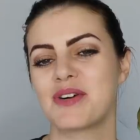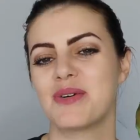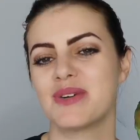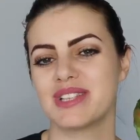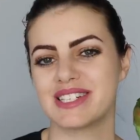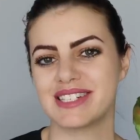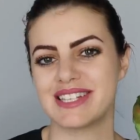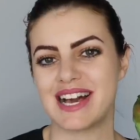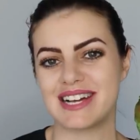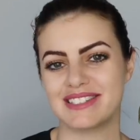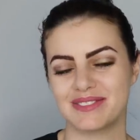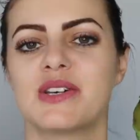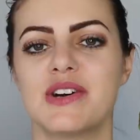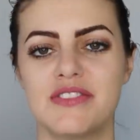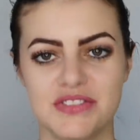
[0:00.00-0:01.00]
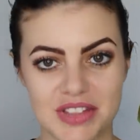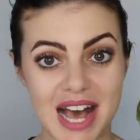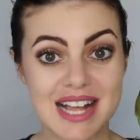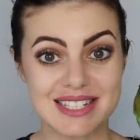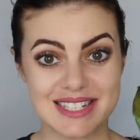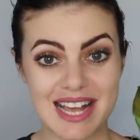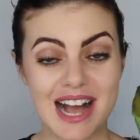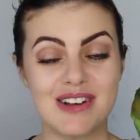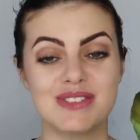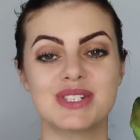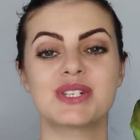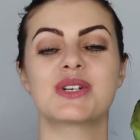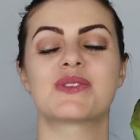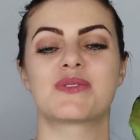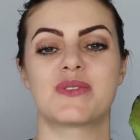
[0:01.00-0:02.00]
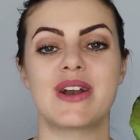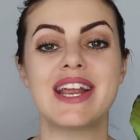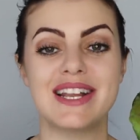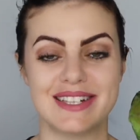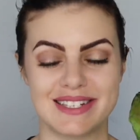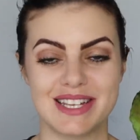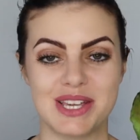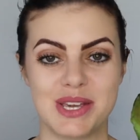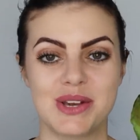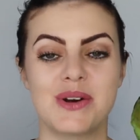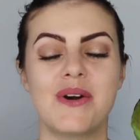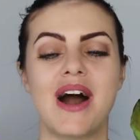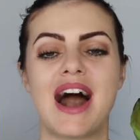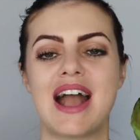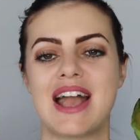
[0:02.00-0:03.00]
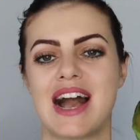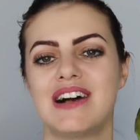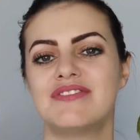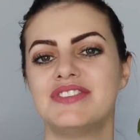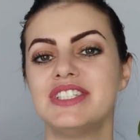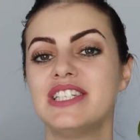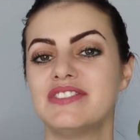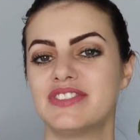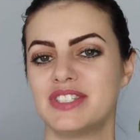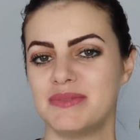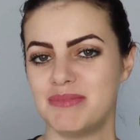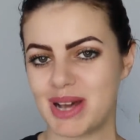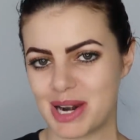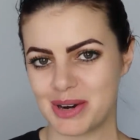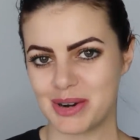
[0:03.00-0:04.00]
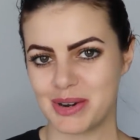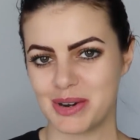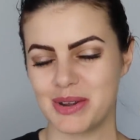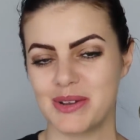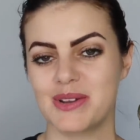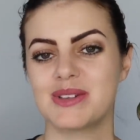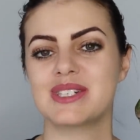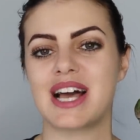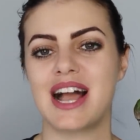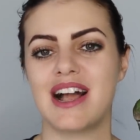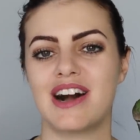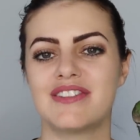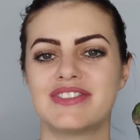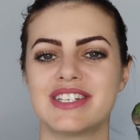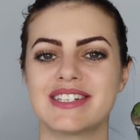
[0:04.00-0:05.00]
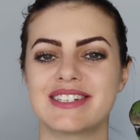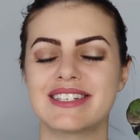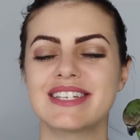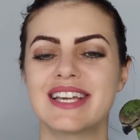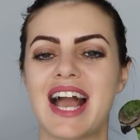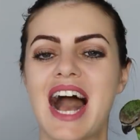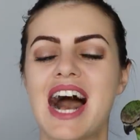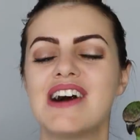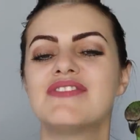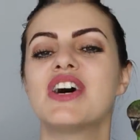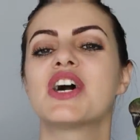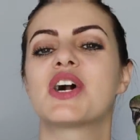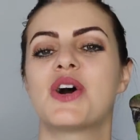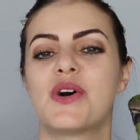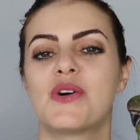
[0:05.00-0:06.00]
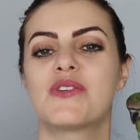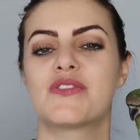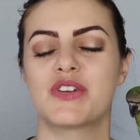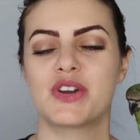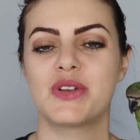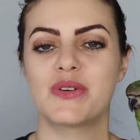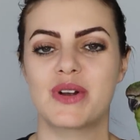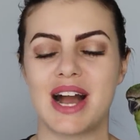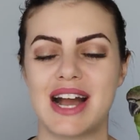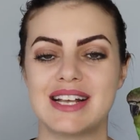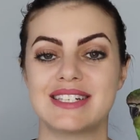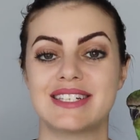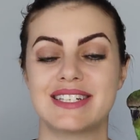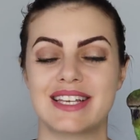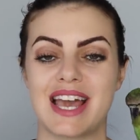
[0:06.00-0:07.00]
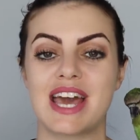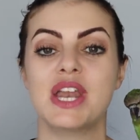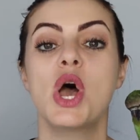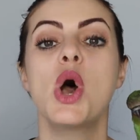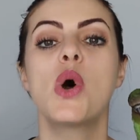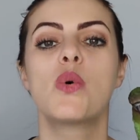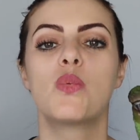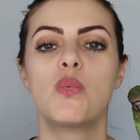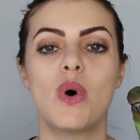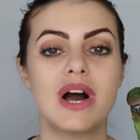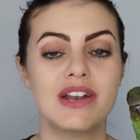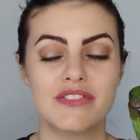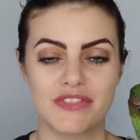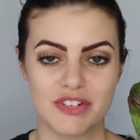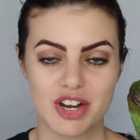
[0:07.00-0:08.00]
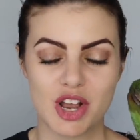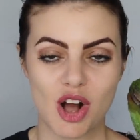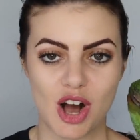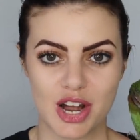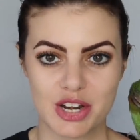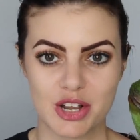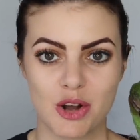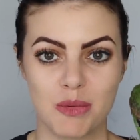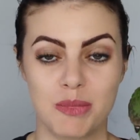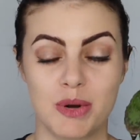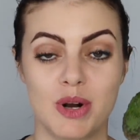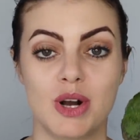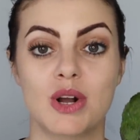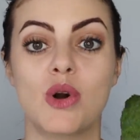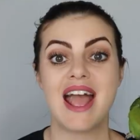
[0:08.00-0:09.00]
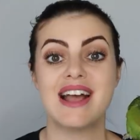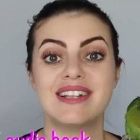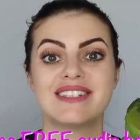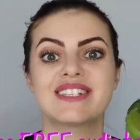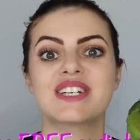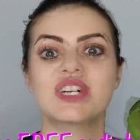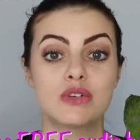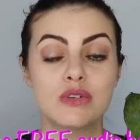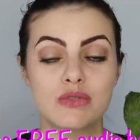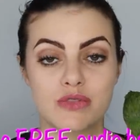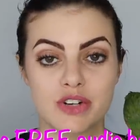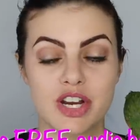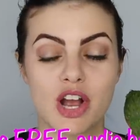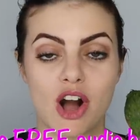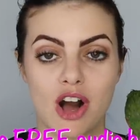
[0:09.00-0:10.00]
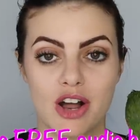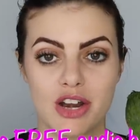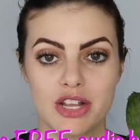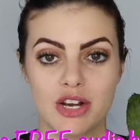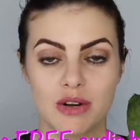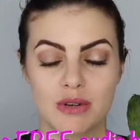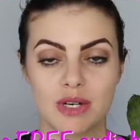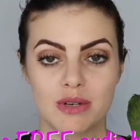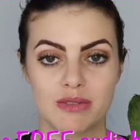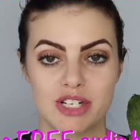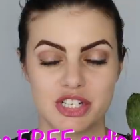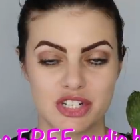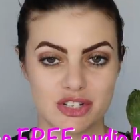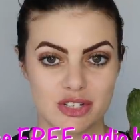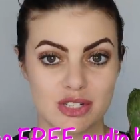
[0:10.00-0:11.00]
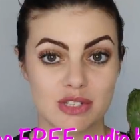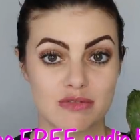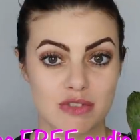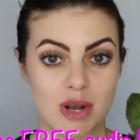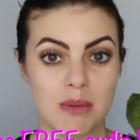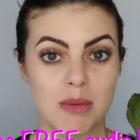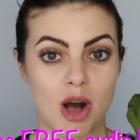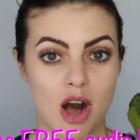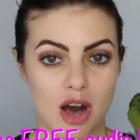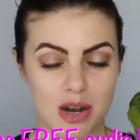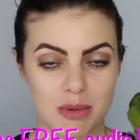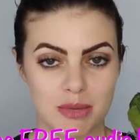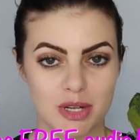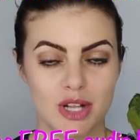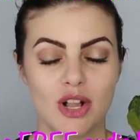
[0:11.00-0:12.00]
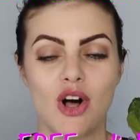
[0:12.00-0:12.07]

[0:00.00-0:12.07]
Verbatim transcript: How cool is that? So if that sounds great to you, I have even better news. I obviously have a code for you guys to get one free audiobook and 2 free audio originals from Audible.